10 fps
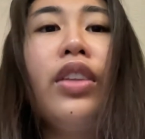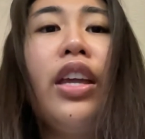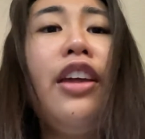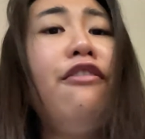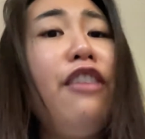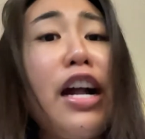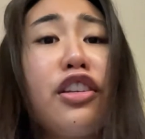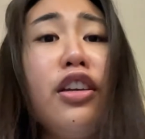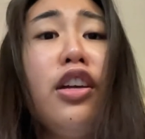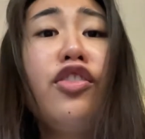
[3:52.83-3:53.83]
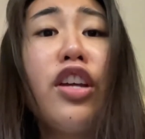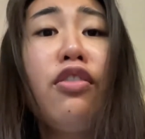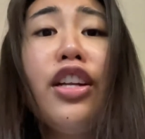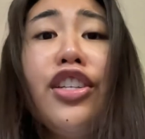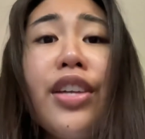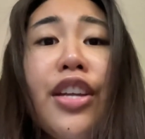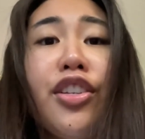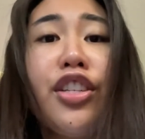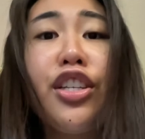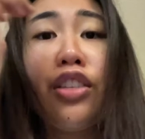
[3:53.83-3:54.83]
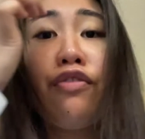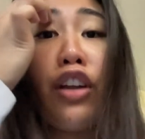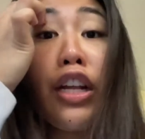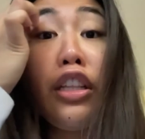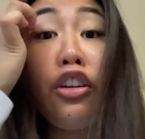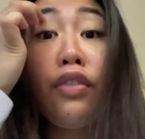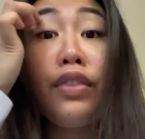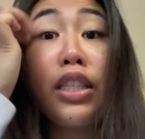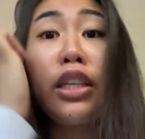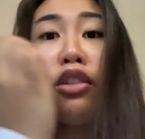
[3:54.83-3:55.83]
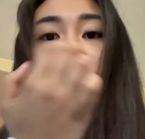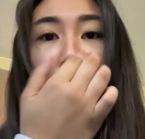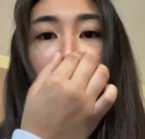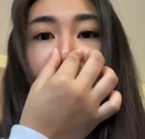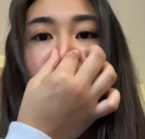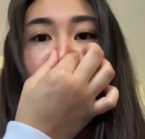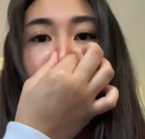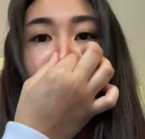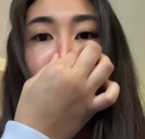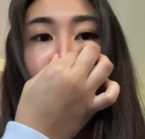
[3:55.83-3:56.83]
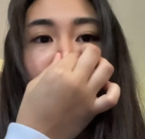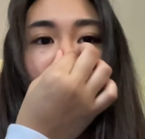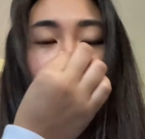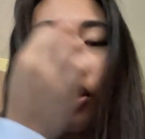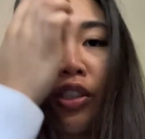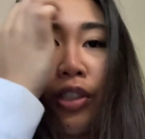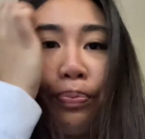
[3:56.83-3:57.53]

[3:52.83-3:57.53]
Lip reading: In fact, general education teaches very little of the skills required to succeed in the real world.